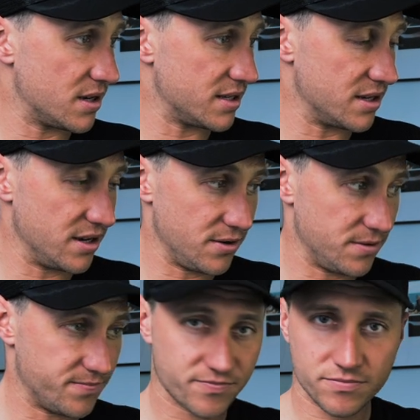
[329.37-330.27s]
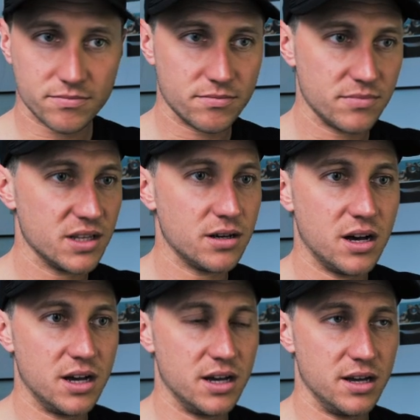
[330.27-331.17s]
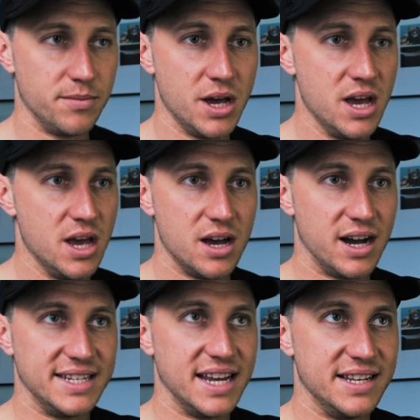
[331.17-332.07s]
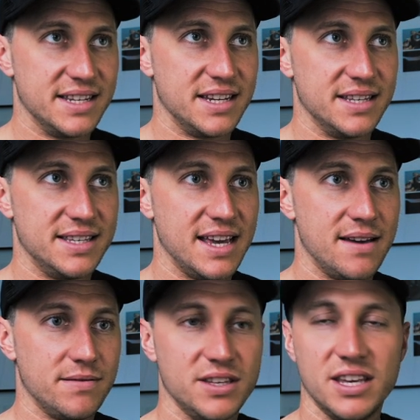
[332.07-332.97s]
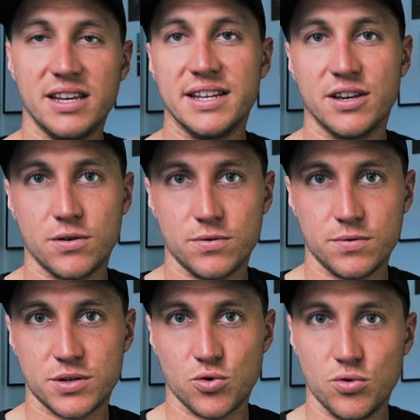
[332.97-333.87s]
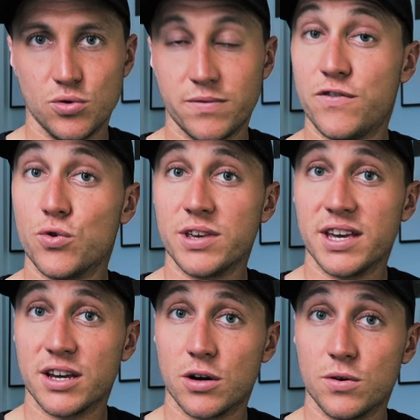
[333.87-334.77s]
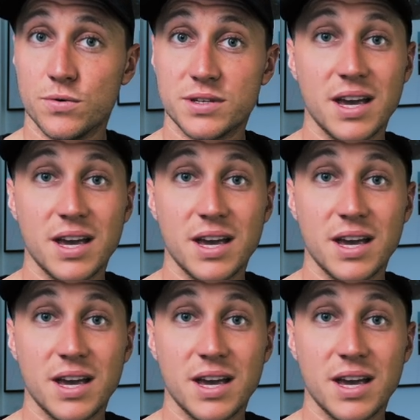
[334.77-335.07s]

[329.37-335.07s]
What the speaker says: So I tend to set yearly goals or 4-year goals,